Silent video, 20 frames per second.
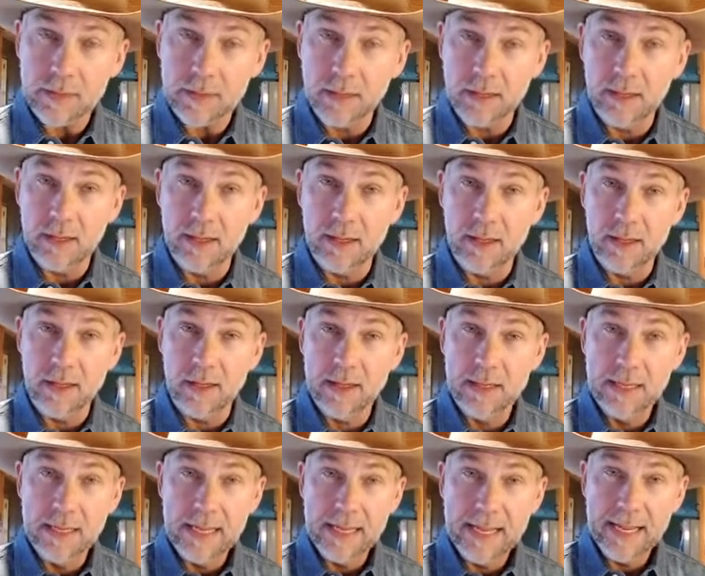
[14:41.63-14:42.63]

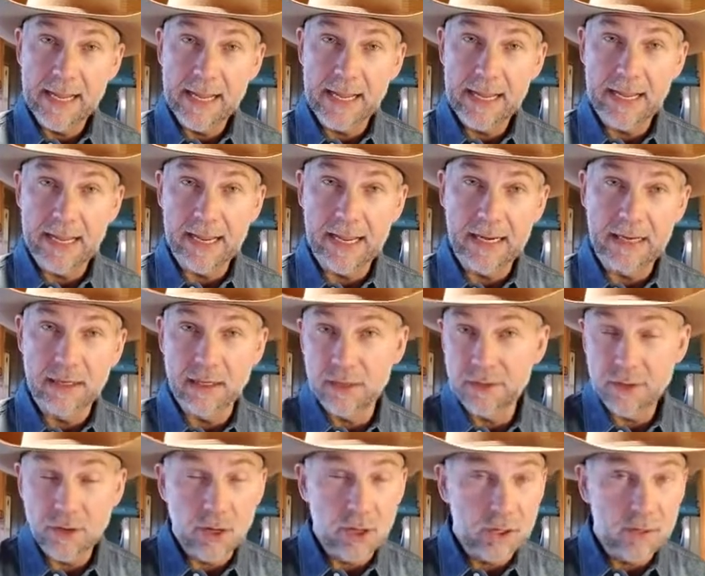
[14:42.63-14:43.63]
and
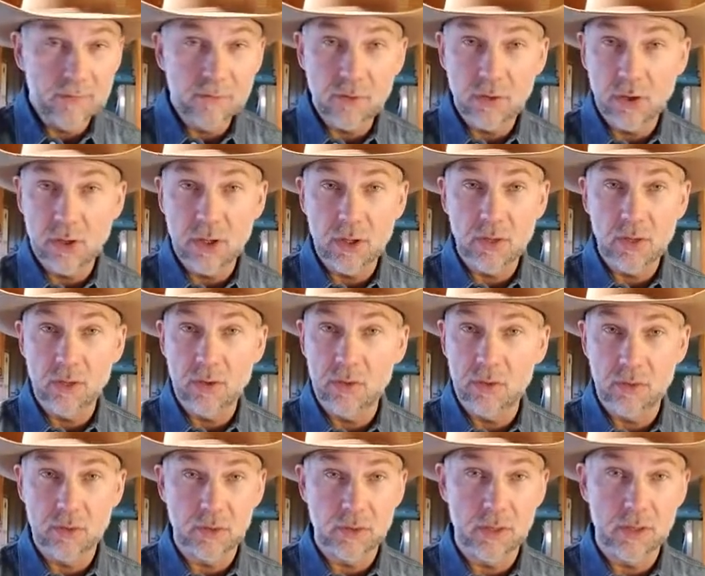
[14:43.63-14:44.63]
an olive oil
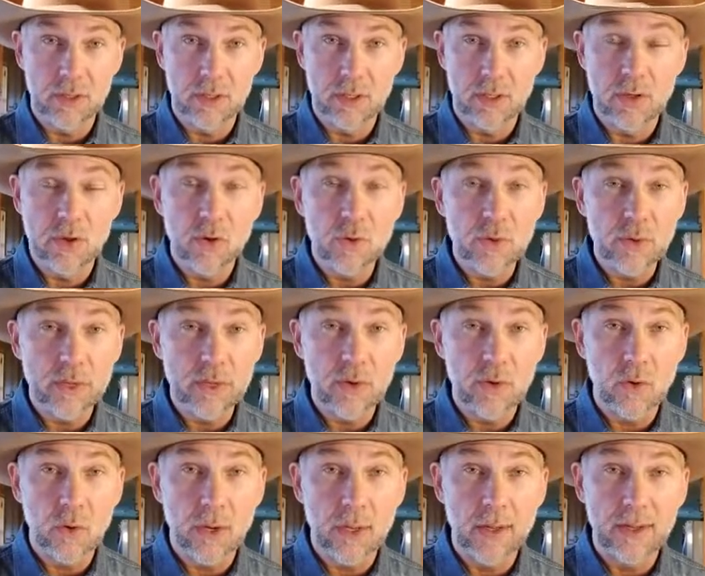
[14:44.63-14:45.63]
or a
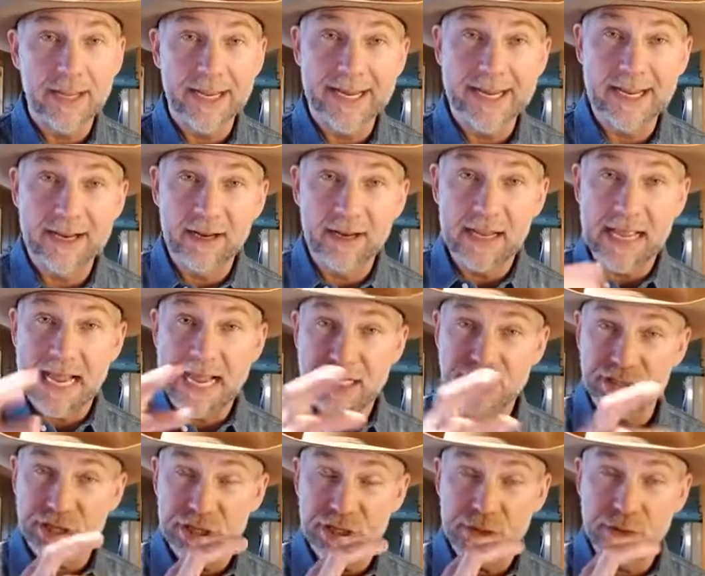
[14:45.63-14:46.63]
coconut oil, and it'll
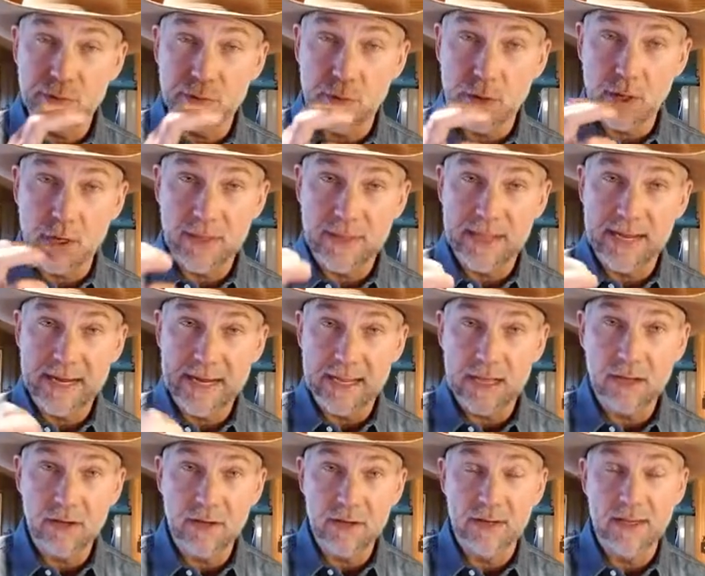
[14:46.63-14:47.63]
actually draw that
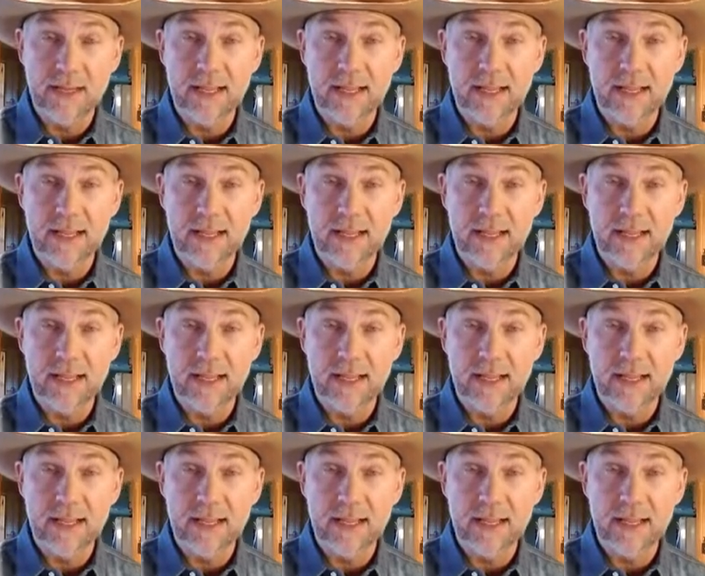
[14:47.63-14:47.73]
out,